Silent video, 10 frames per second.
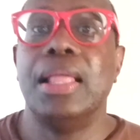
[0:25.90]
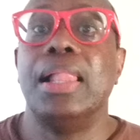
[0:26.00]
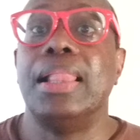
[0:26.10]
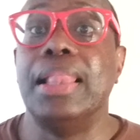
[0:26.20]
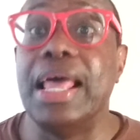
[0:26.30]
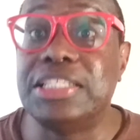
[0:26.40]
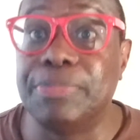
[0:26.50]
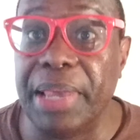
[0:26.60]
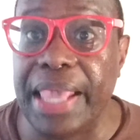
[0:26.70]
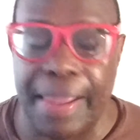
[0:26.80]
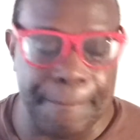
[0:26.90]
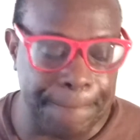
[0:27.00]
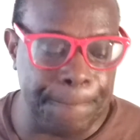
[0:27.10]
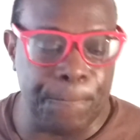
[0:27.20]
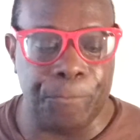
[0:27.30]
Let's begin.
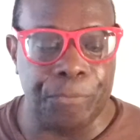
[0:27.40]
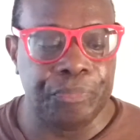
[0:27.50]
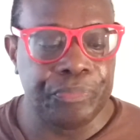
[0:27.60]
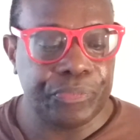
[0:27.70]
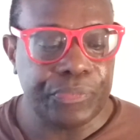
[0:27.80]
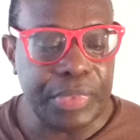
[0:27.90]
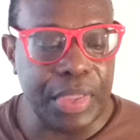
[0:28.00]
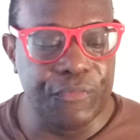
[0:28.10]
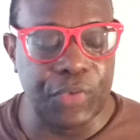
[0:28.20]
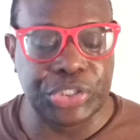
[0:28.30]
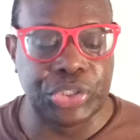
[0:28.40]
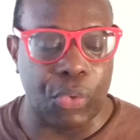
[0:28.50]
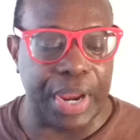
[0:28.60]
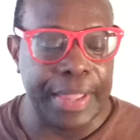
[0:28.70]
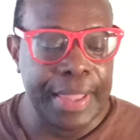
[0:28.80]
First
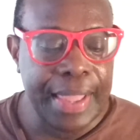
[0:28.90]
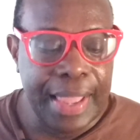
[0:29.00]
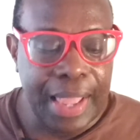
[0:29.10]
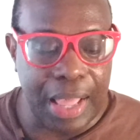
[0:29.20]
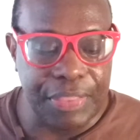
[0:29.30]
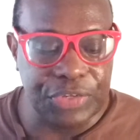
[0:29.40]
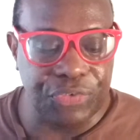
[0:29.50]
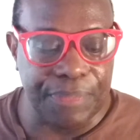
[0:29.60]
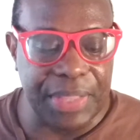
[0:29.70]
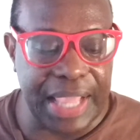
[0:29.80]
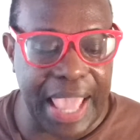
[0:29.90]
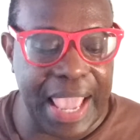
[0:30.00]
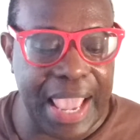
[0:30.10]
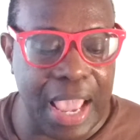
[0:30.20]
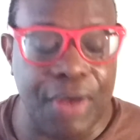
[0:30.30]
story. This is from the
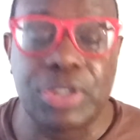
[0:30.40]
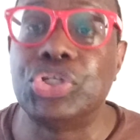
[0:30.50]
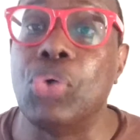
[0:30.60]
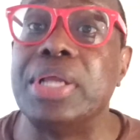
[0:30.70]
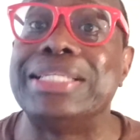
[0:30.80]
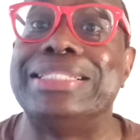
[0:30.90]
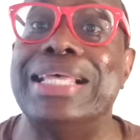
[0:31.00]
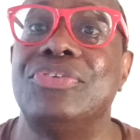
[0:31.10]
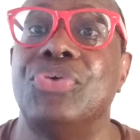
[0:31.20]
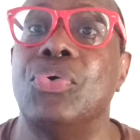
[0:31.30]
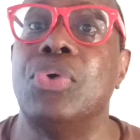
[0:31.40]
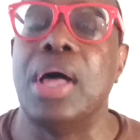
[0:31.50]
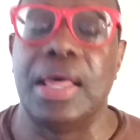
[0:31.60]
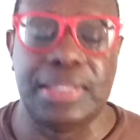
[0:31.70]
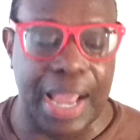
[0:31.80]

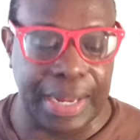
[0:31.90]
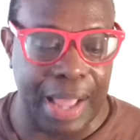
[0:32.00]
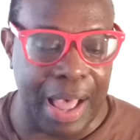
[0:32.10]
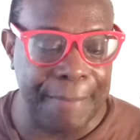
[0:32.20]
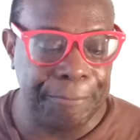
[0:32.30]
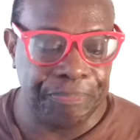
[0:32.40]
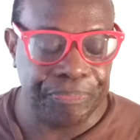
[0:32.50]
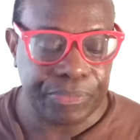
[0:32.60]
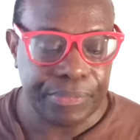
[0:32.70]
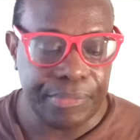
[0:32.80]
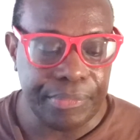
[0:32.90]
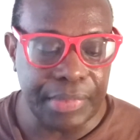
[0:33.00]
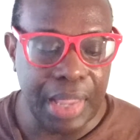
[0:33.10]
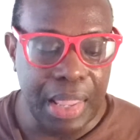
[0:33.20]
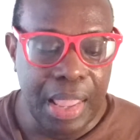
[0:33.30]
ArizonaCentral.com.
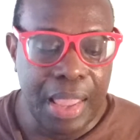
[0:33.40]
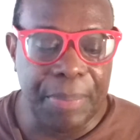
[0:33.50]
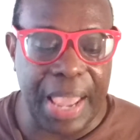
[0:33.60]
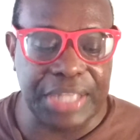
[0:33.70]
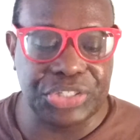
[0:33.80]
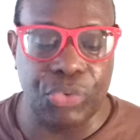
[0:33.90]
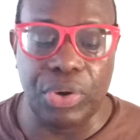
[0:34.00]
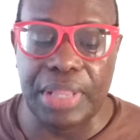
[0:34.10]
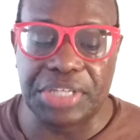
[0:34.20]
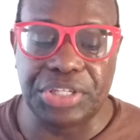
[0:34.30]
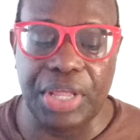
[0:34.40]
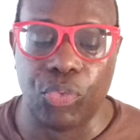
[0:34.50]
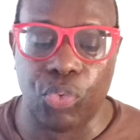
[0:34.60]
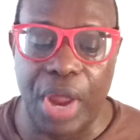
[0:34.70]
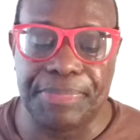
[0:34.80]
Pastor who allegedly
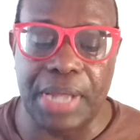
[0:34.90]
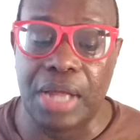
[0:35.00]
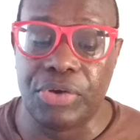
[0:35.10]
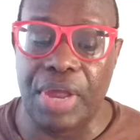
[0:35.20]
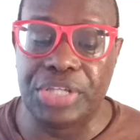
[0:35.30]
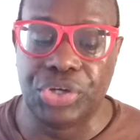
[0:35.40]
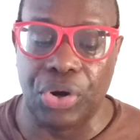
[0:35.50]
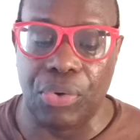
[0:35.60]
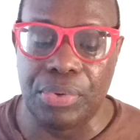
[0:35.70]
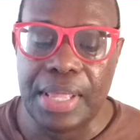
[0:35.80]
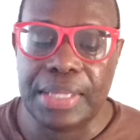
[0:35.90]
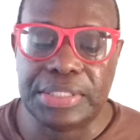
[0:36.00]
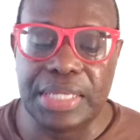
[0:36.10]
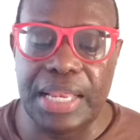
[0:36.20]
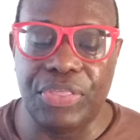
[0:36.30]
raped underage girl
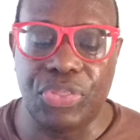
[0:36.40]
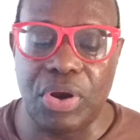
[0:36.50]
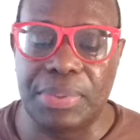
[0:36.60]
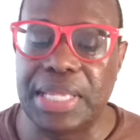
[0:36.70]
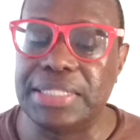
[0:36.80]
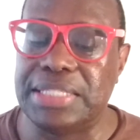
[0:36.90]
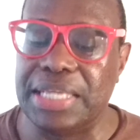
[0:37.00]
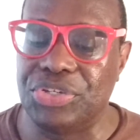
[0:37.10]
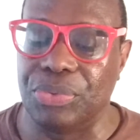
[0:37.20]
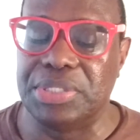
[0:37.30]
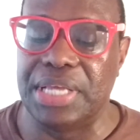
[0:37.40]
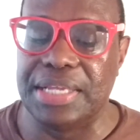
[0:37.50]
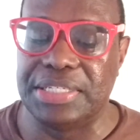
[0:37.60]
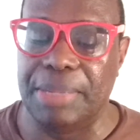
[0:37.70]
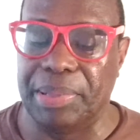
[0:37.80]
said he thought it was consensual,
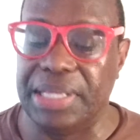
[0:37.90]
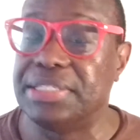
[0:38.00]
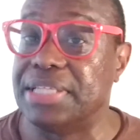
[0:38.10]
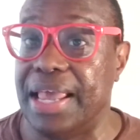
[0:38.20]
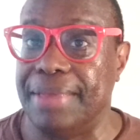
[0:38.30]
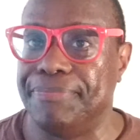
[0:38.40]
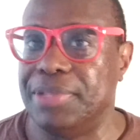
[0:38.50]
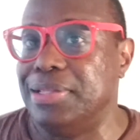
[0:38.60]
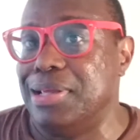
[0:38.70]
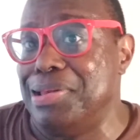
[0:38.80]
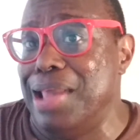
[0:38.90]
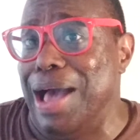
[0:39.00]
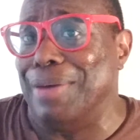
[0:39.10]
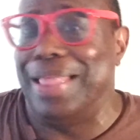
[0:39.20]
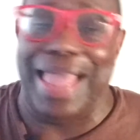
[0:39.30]
Tennessee police say. He said, no,
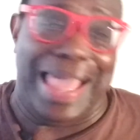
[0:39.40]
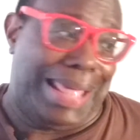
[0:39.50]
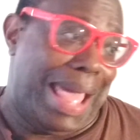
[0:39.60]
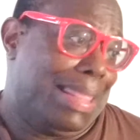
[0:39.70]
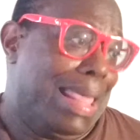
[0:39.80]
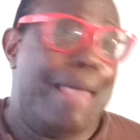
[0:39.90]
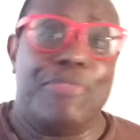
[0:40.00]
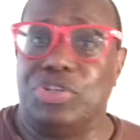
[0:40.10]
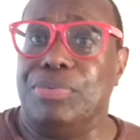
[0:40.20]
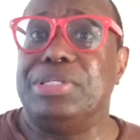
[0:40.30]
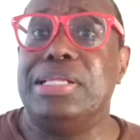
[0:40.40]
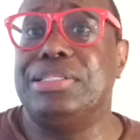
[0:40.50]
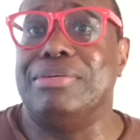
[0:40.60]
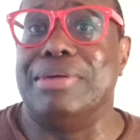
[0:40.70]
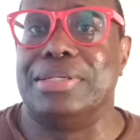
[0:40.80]
I thought she was
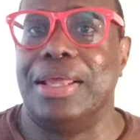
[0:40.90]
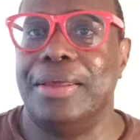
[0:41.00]
into it.